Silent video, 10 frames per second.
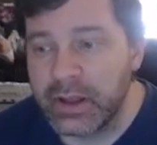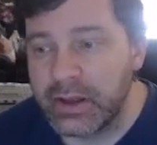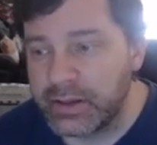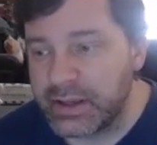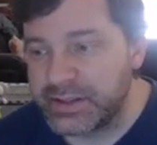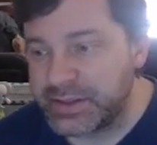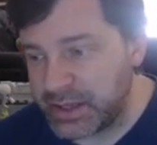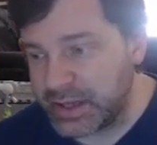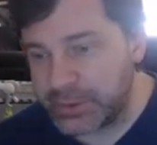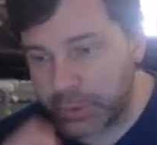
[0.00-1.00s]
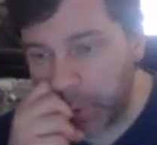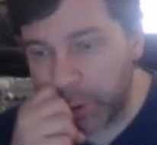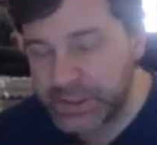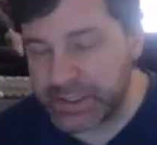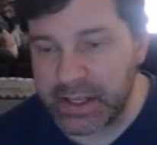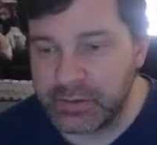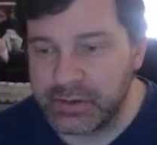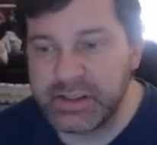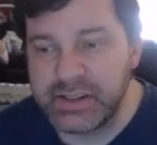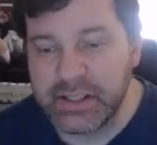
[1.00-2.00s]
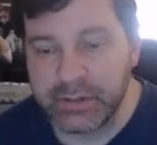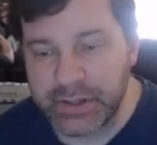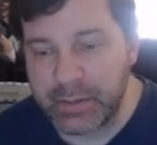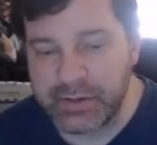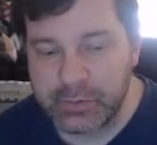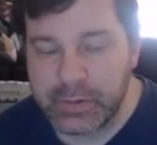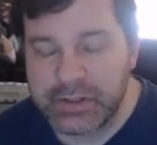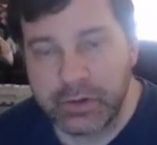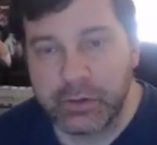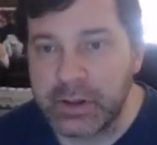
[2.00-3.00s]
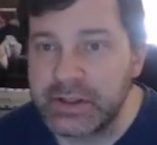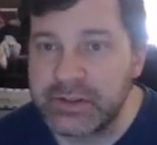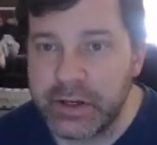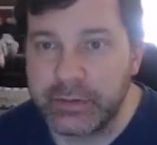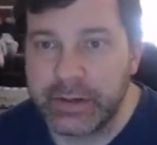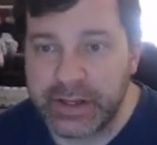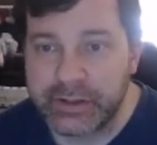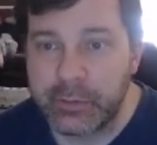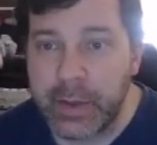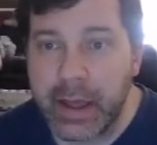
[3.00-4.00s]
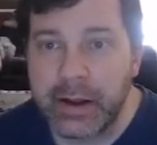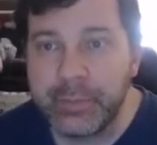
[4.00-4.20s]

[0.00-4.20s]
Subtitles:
because yes, your opponents can deal damage to each other and generate extra mana.